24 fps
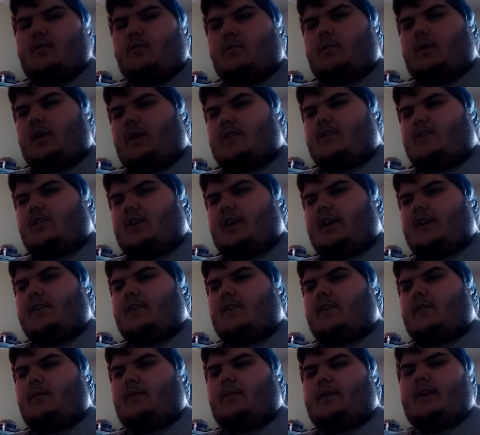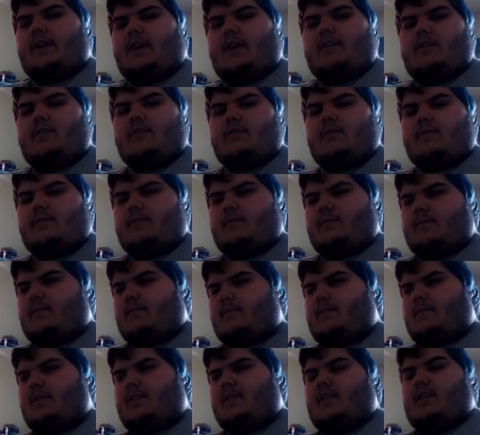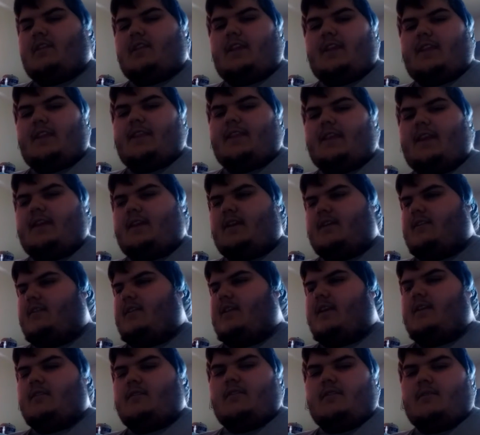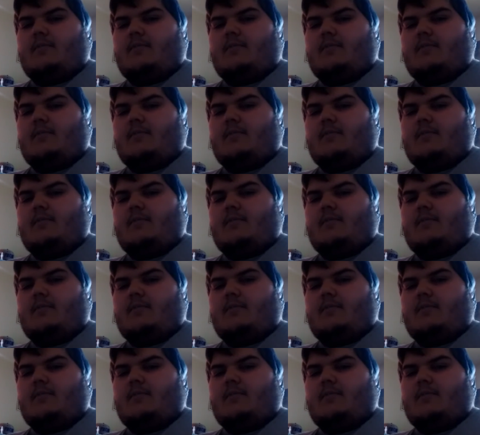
watching out their windows and seeing that, because that's